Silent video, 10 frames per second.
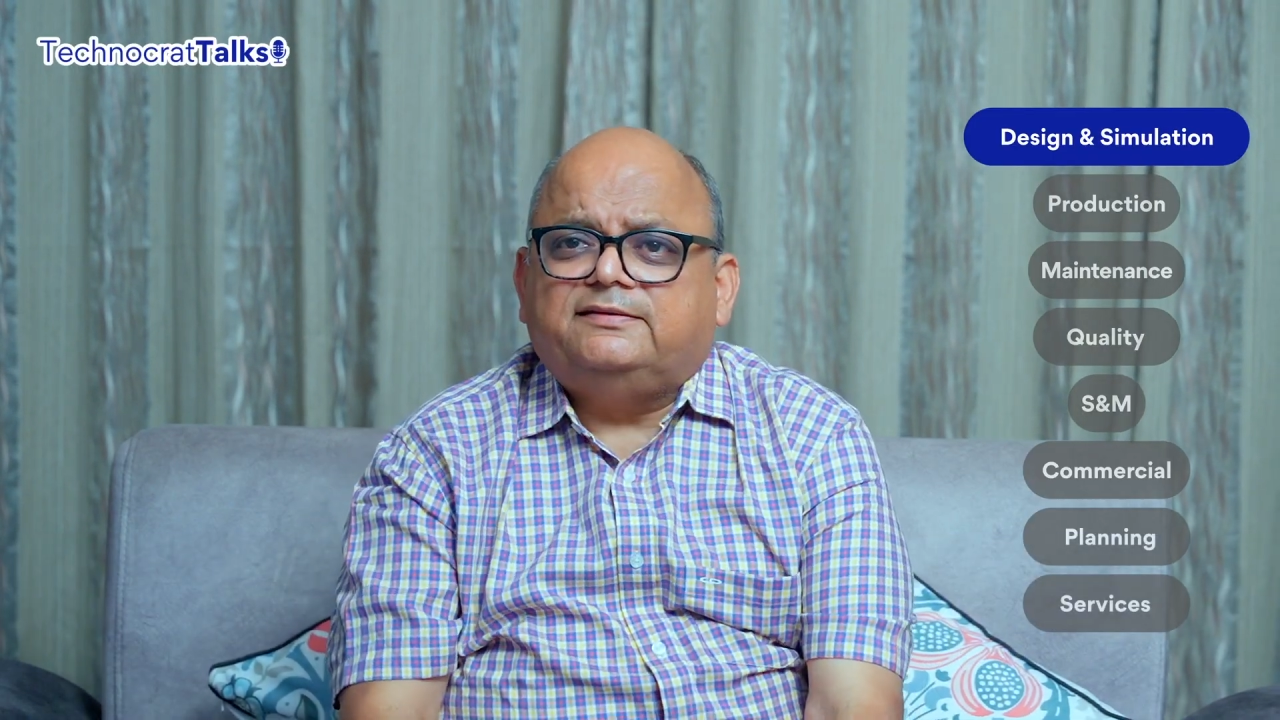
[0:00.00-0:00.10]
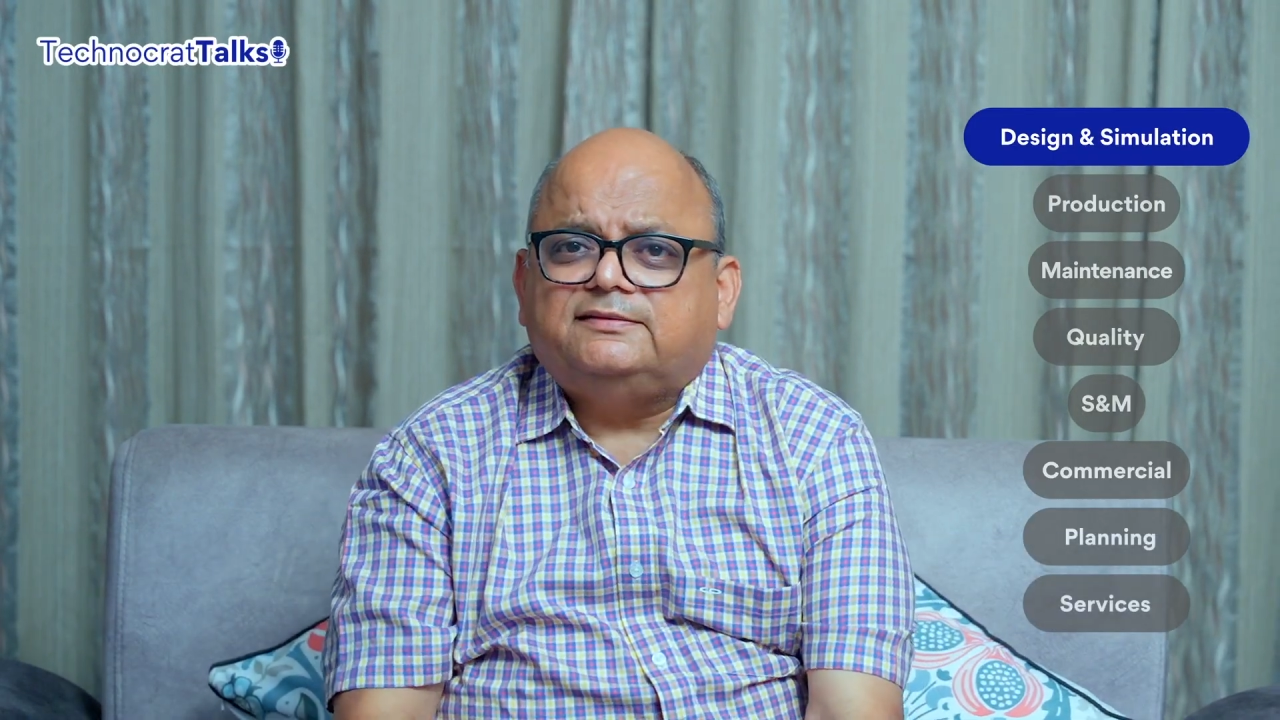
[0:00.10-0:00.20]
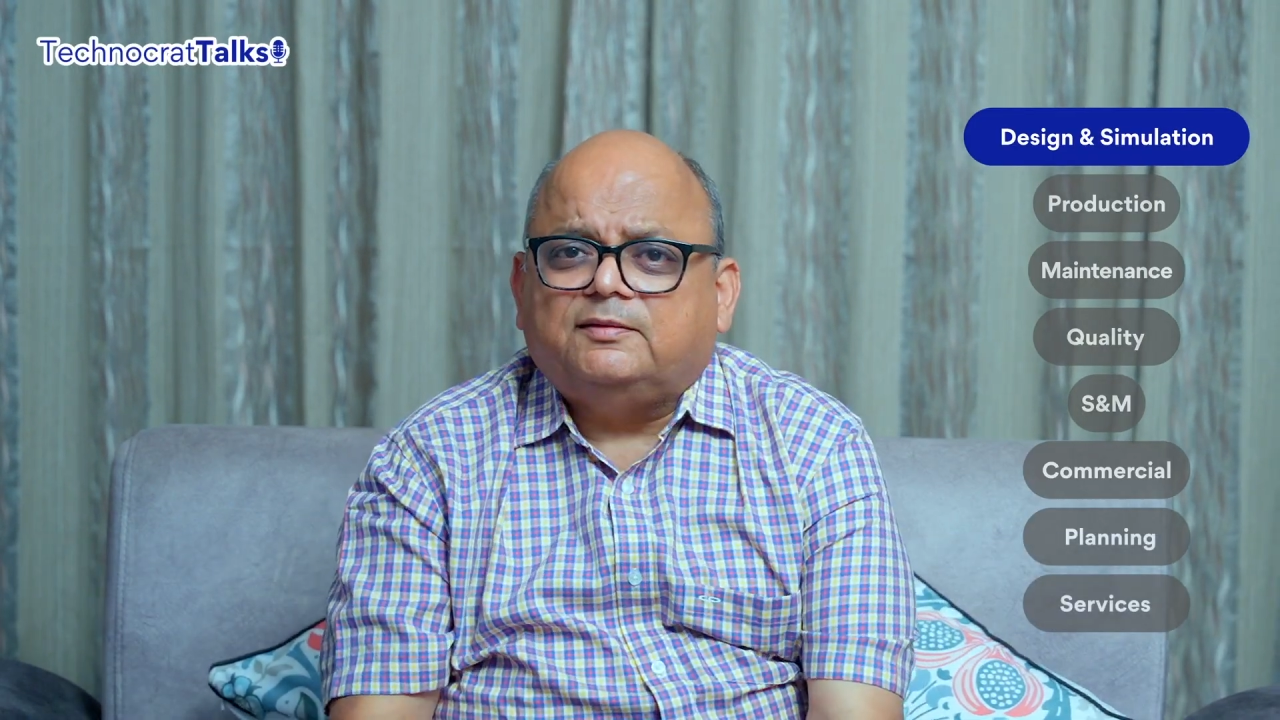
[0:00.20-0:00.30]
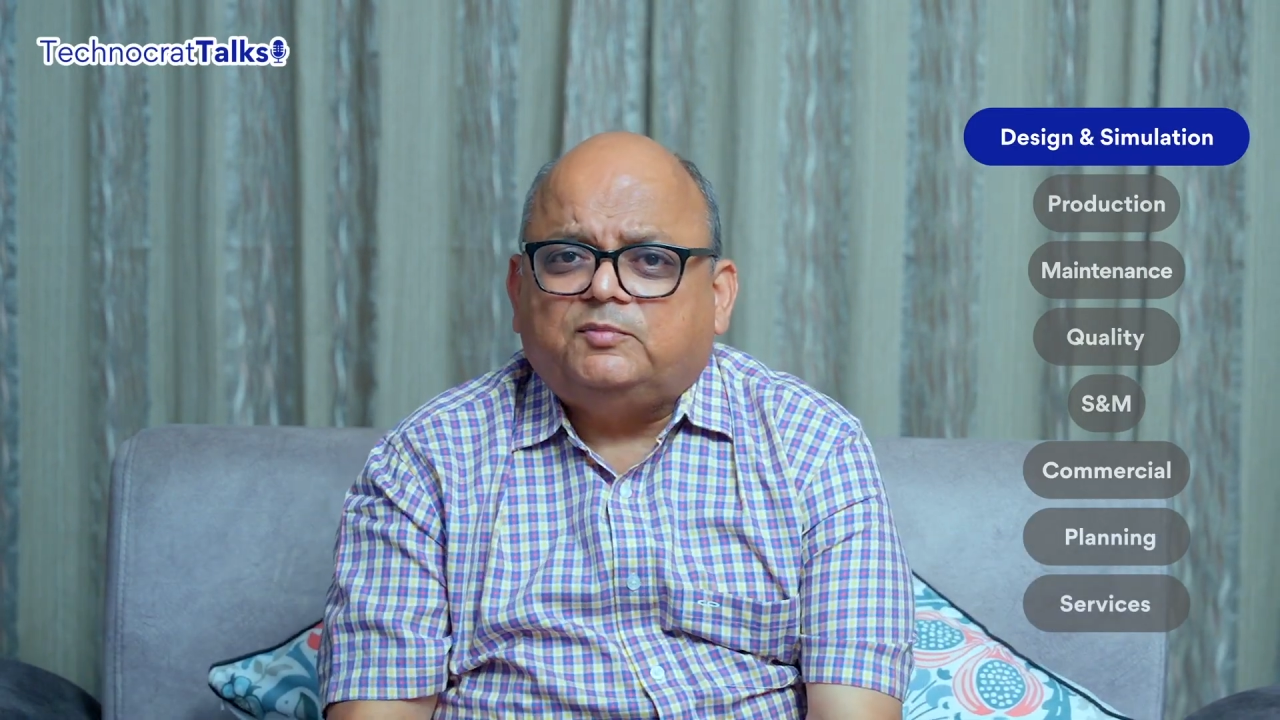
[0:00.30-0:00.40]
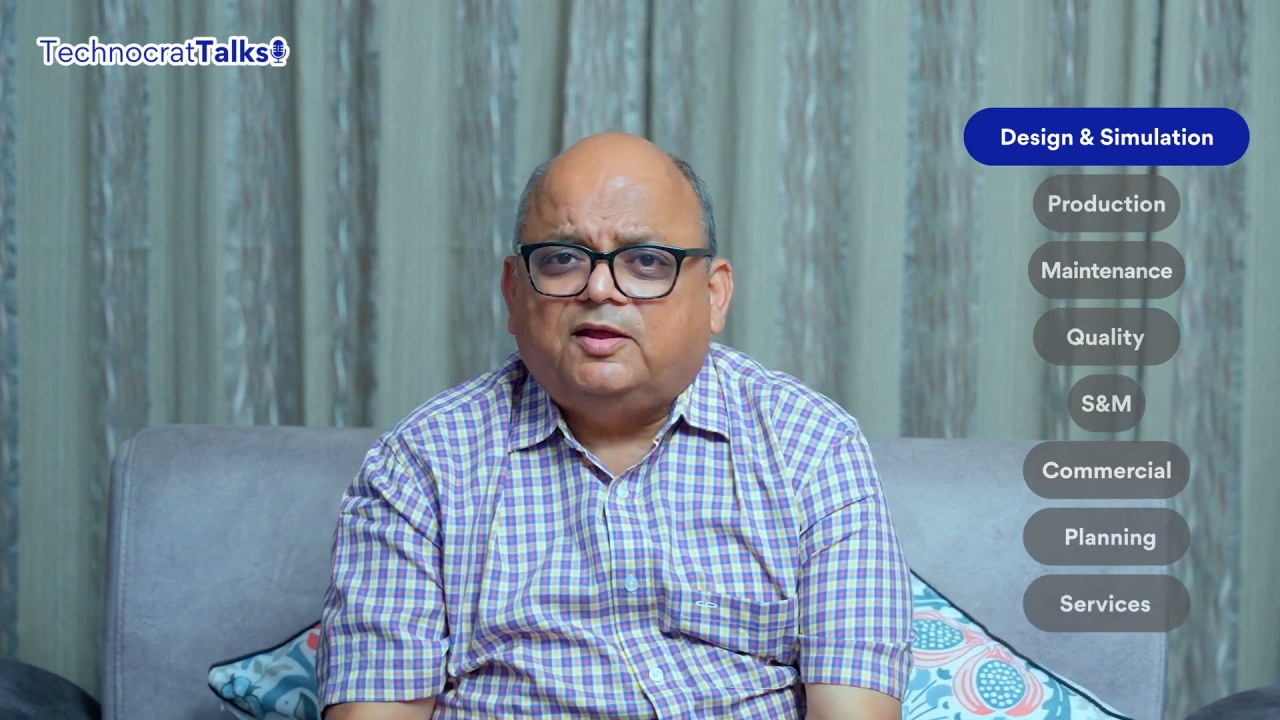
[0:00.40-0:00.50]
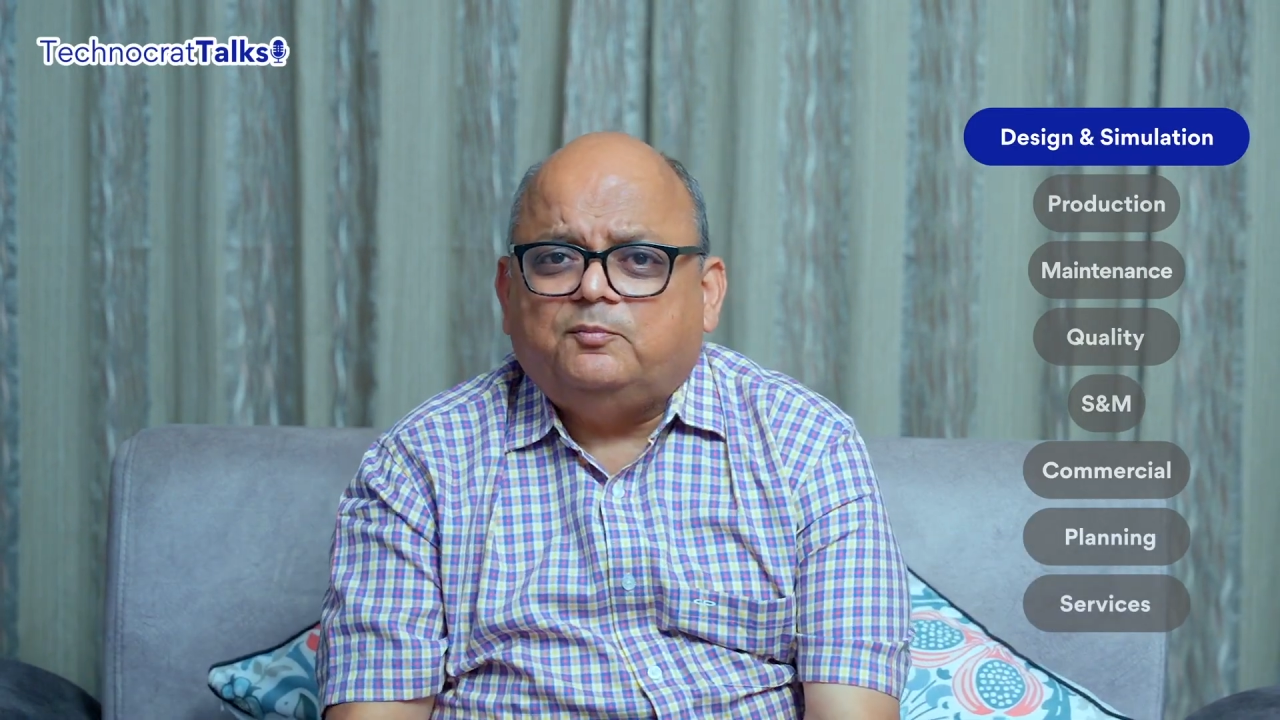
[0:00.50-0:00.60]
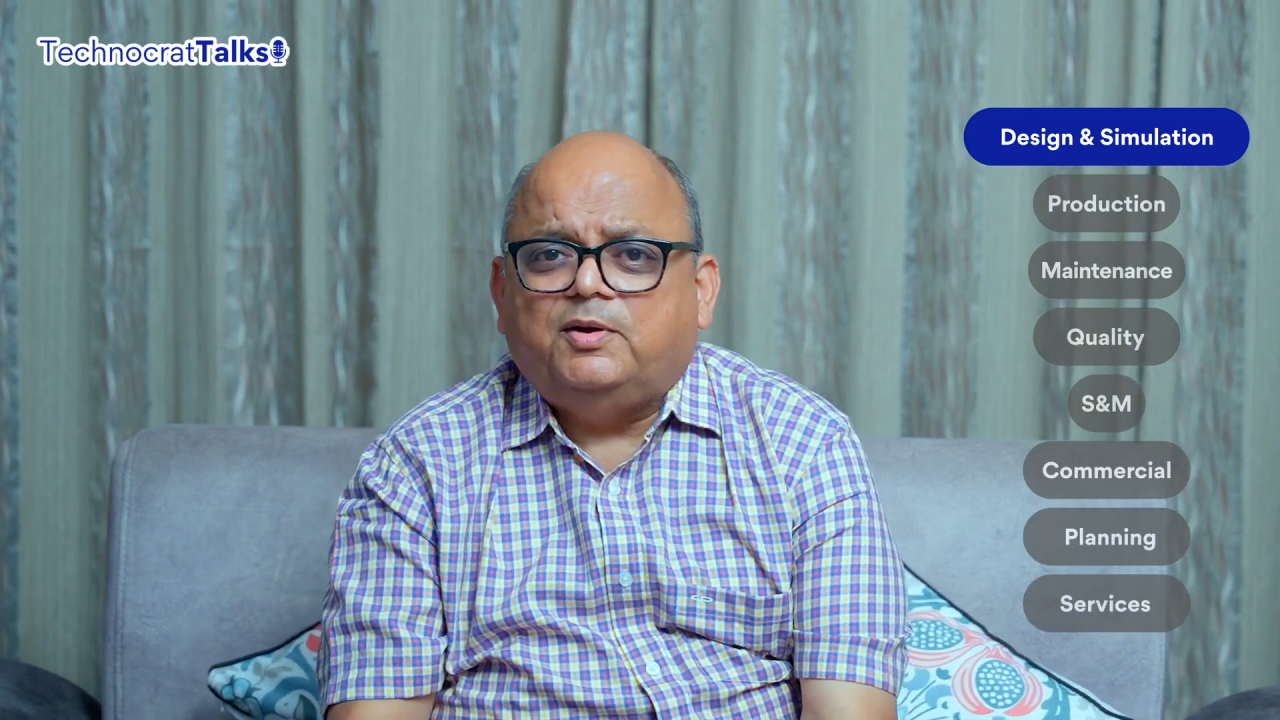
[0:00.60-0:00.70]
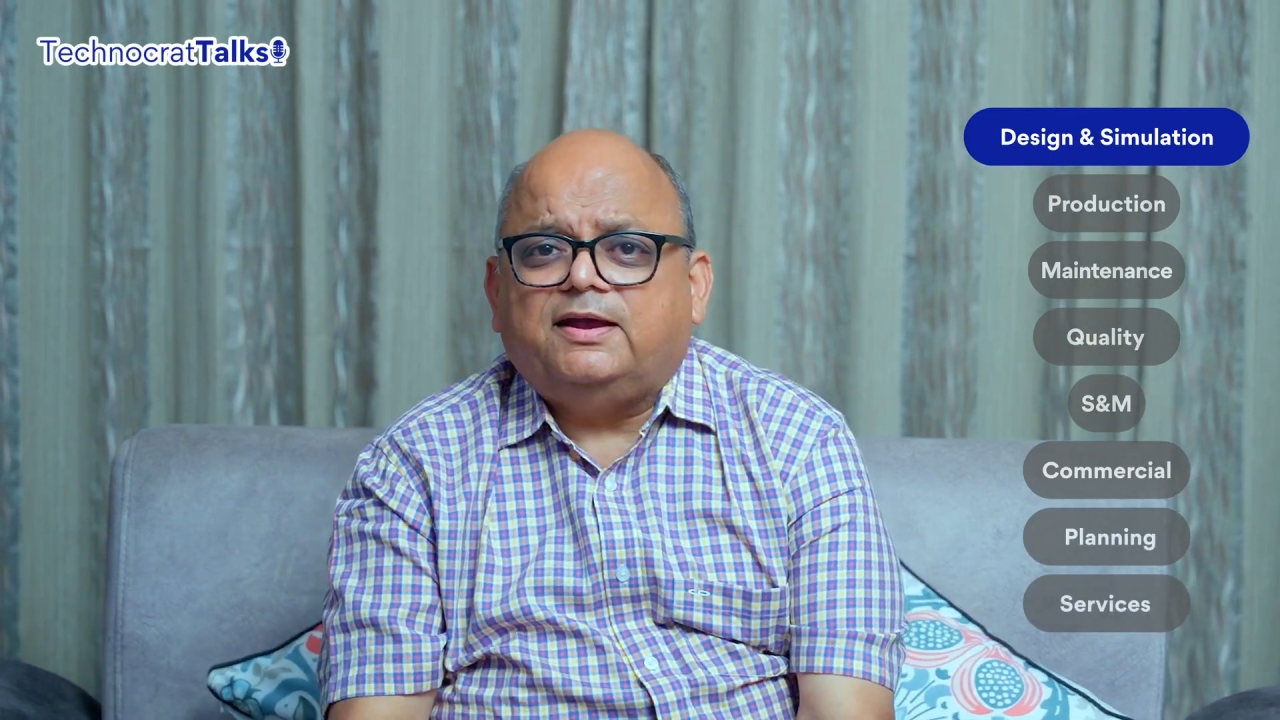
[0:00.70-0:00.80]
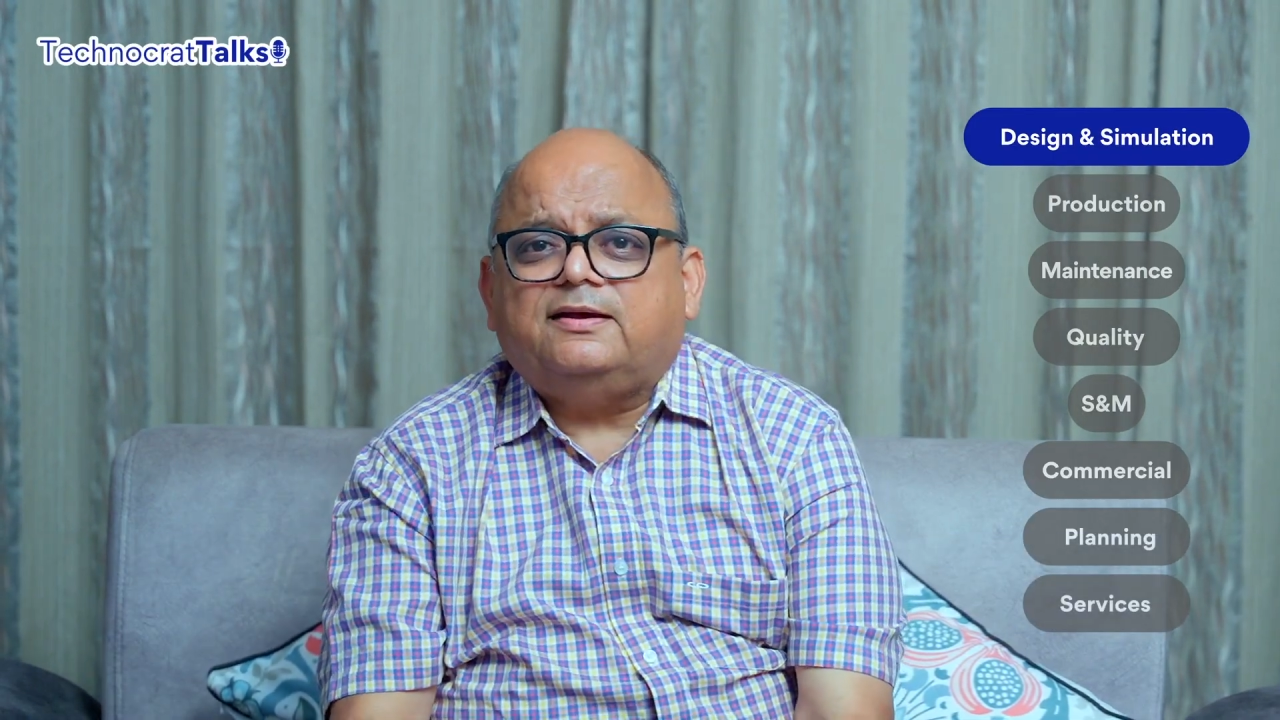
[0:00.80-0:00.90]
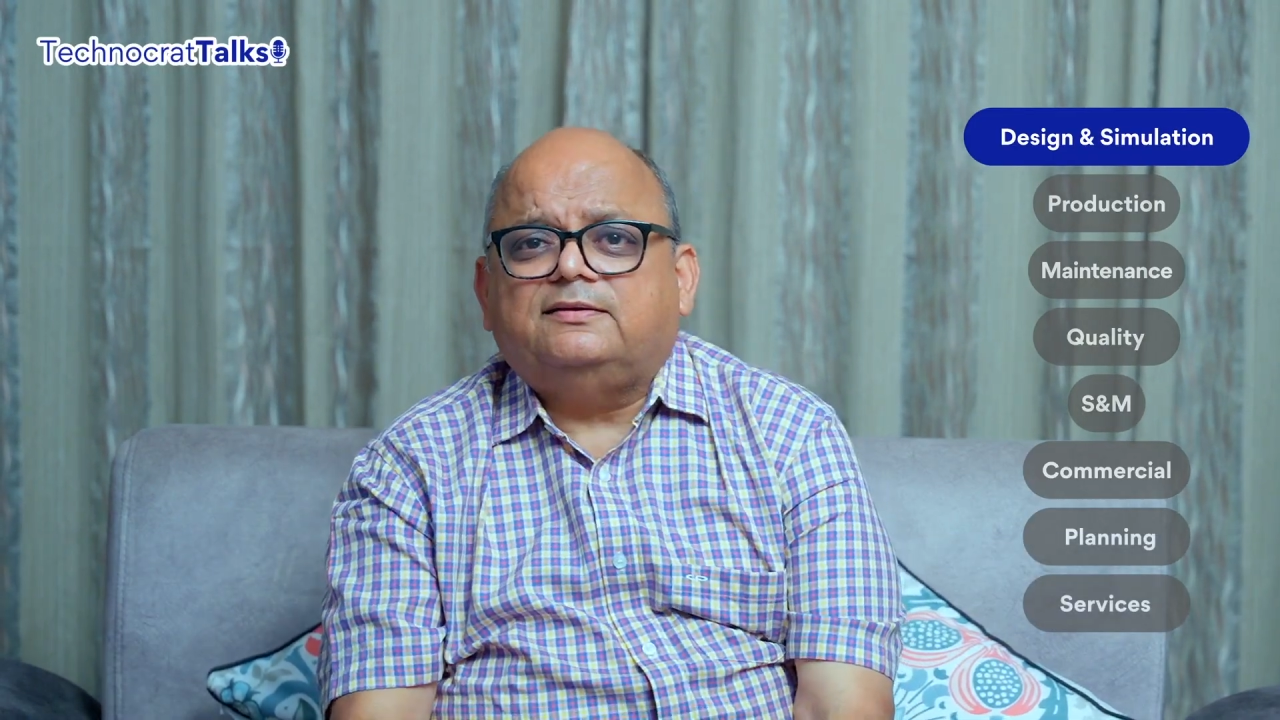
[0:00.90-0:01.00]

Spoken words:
some time back,